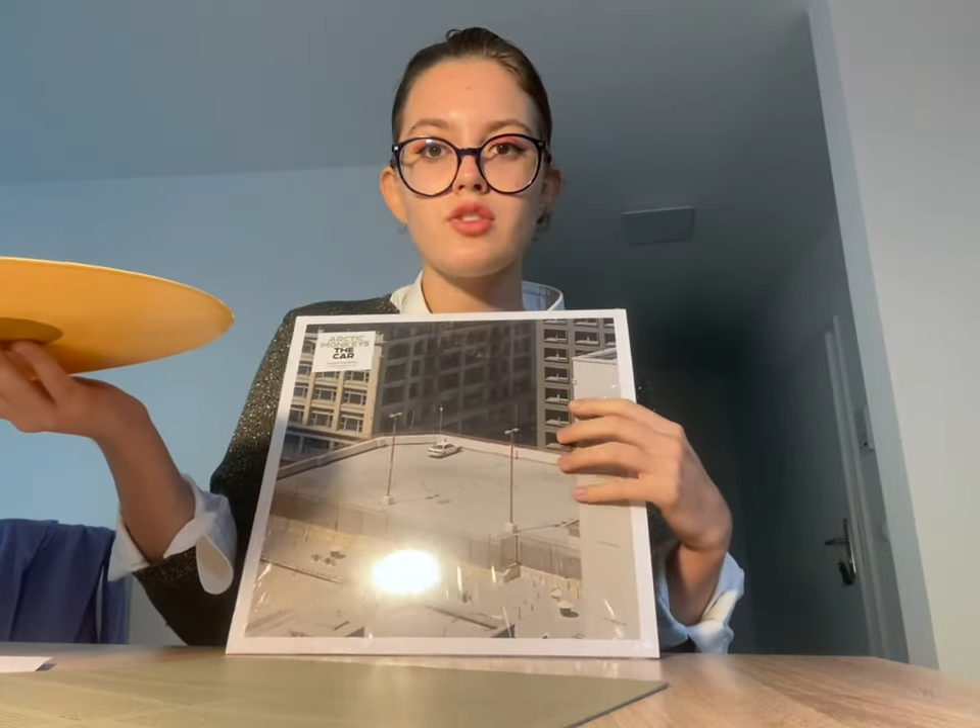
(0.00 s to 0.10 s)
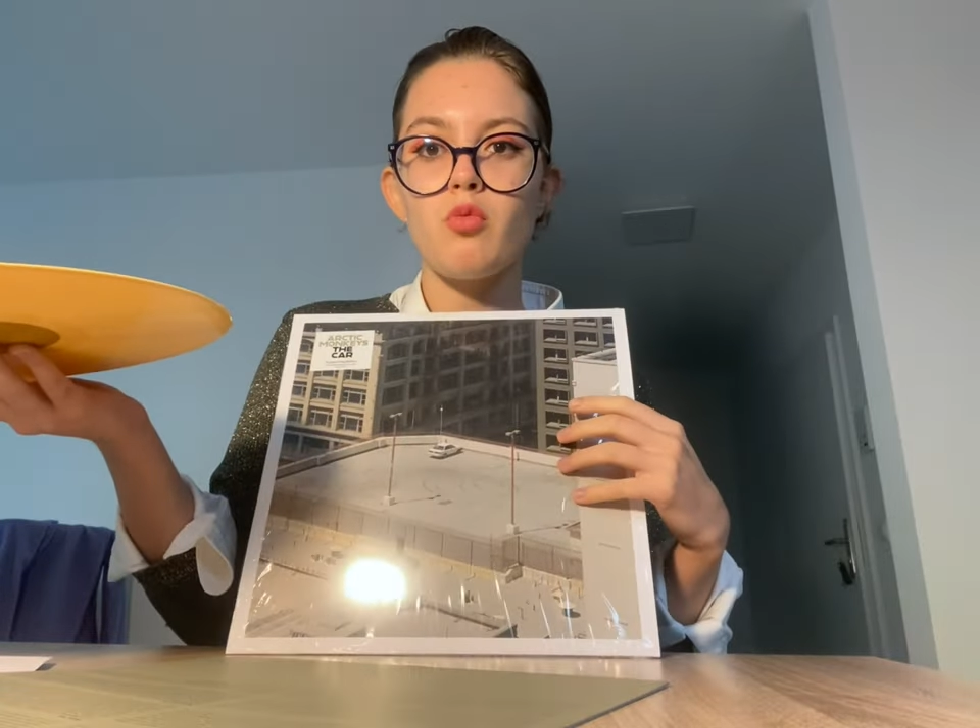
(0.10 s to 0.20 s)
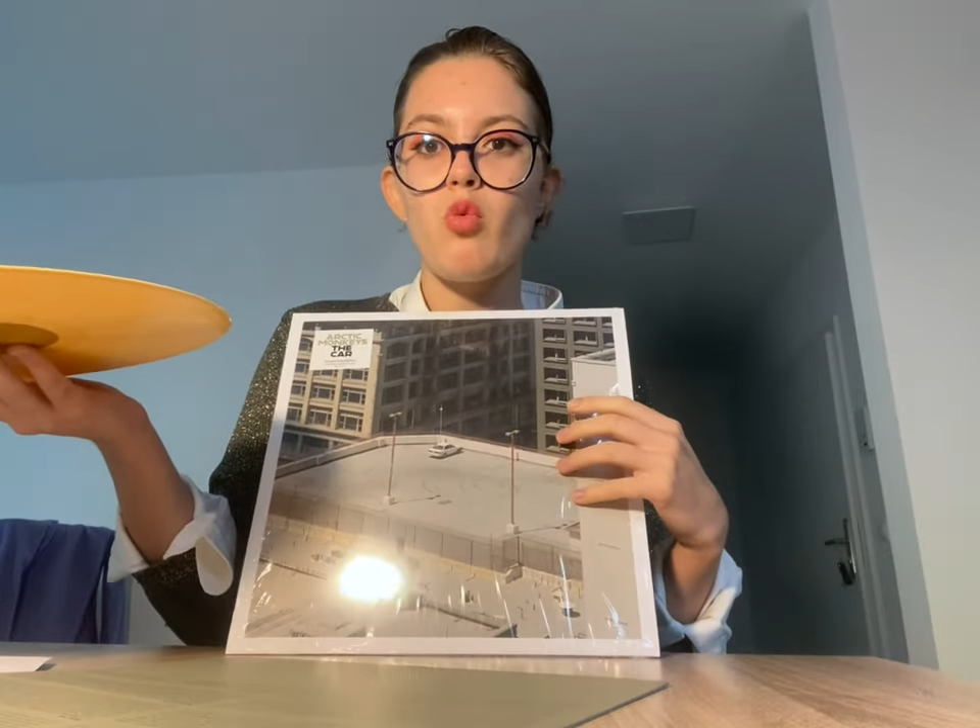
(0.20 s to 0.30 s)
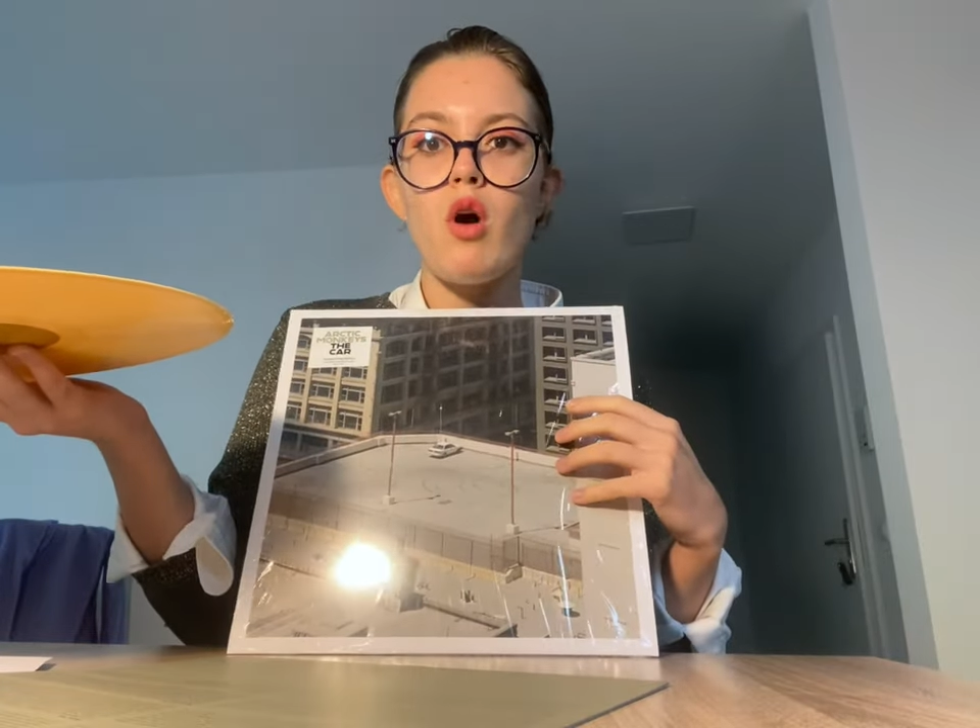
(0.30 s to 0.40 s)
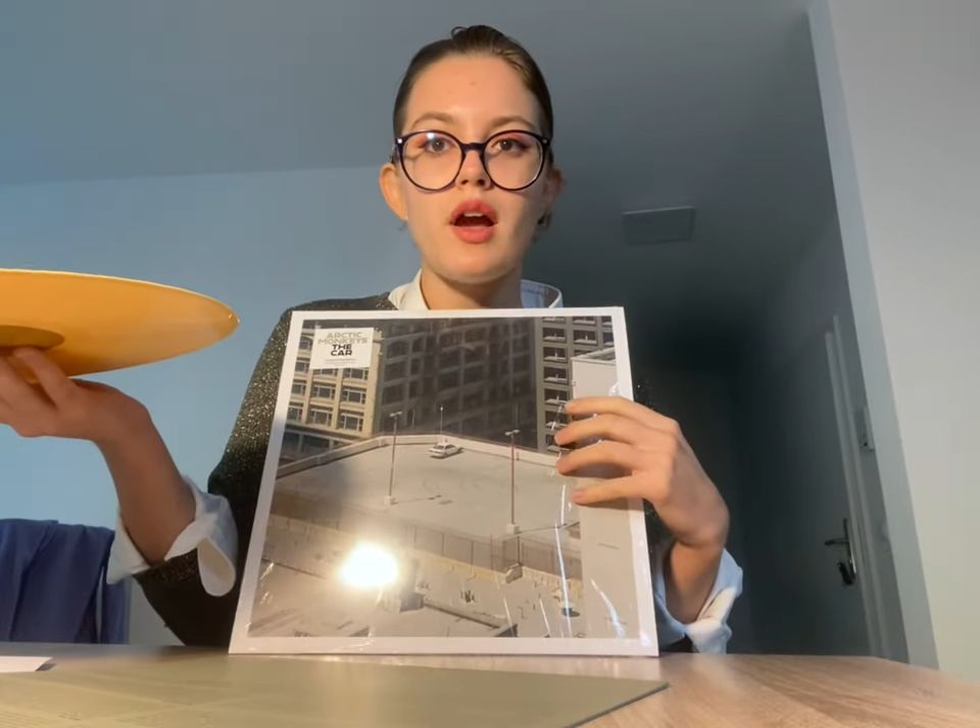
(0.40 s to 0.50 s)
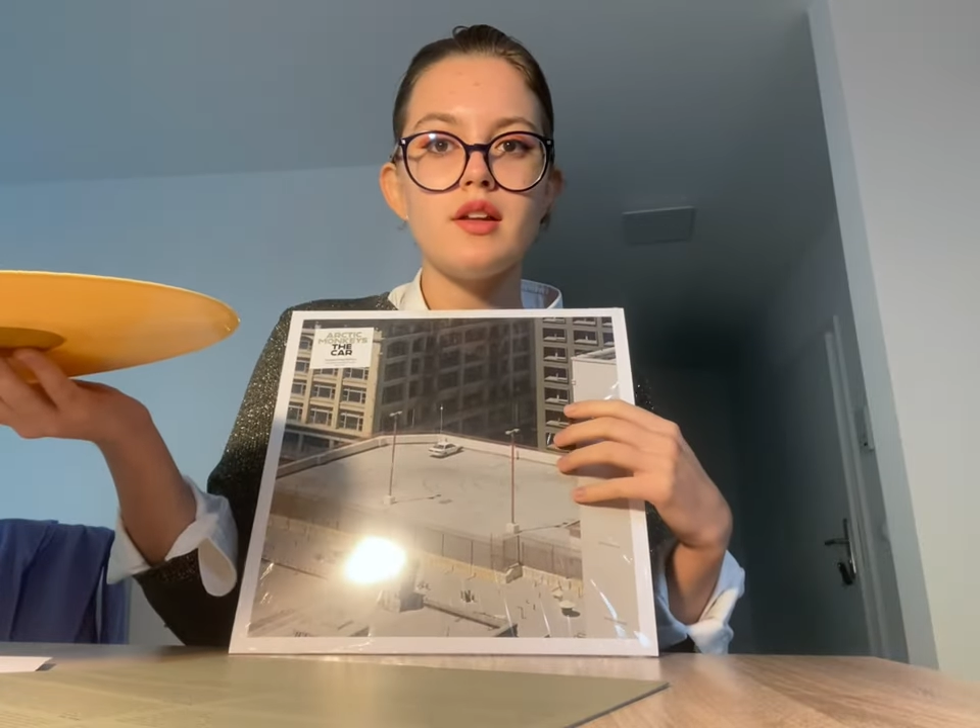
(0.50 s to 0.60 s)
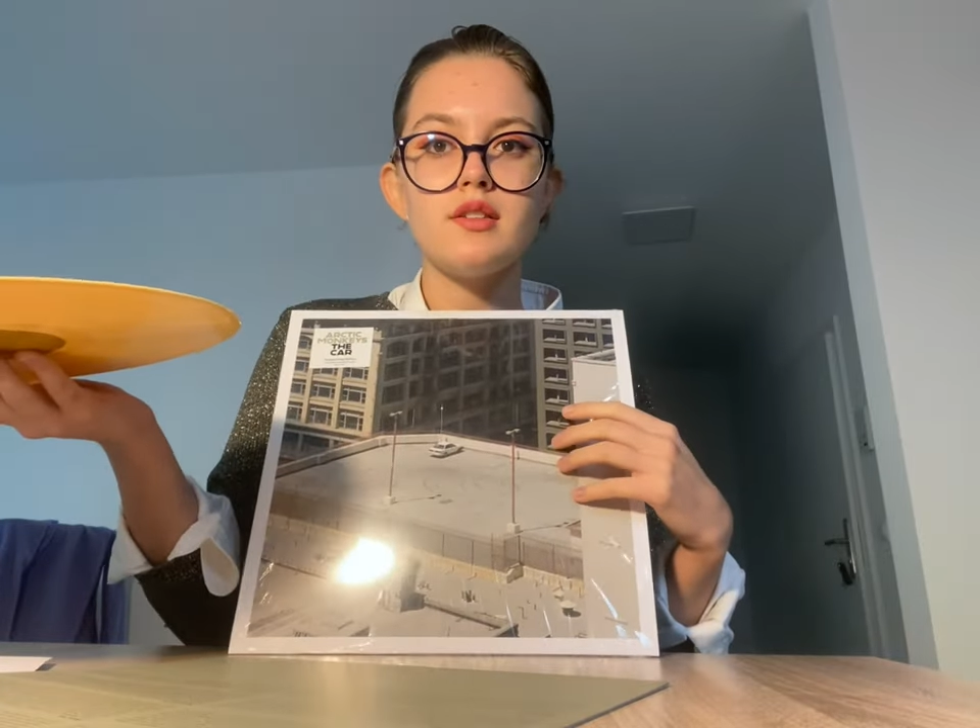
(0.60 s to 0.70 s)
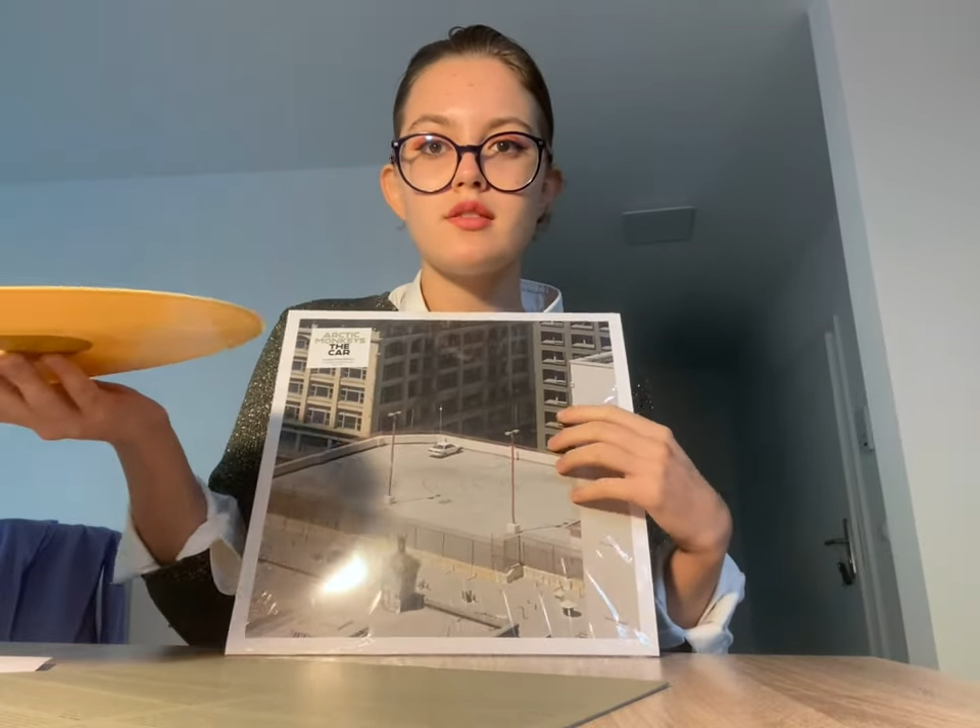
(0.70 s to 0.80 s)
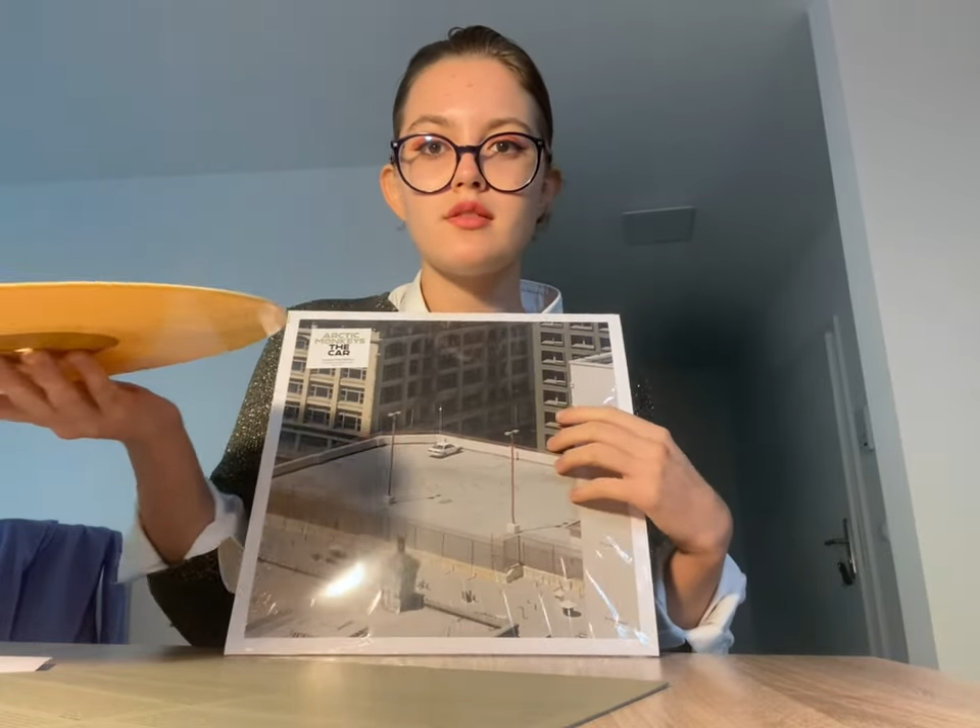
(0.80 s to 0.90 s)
white